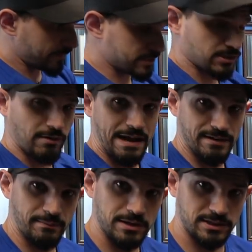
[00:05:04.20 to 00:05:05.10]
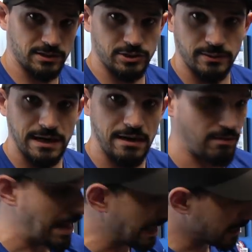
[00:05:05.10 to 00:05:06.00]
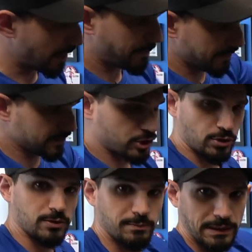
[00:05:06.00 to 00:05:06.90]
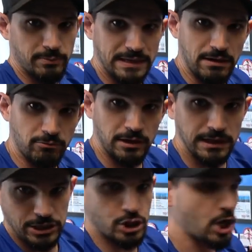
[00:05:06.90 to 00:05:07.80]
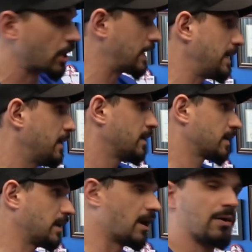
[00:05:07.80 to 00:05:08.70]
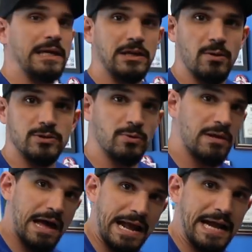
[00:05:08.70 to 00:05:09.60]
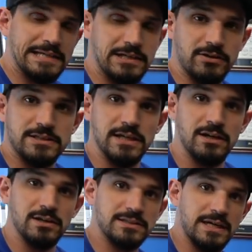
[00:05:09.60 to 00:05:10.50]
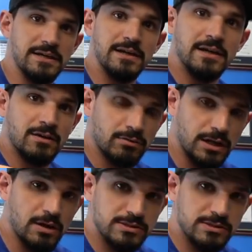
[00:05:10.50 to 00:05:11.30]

of this surrounding musculature would kind of lock up and this shoulder blade would get really chunky. Yeah. You know, he'd go into a lot of anterior tilt and, you know,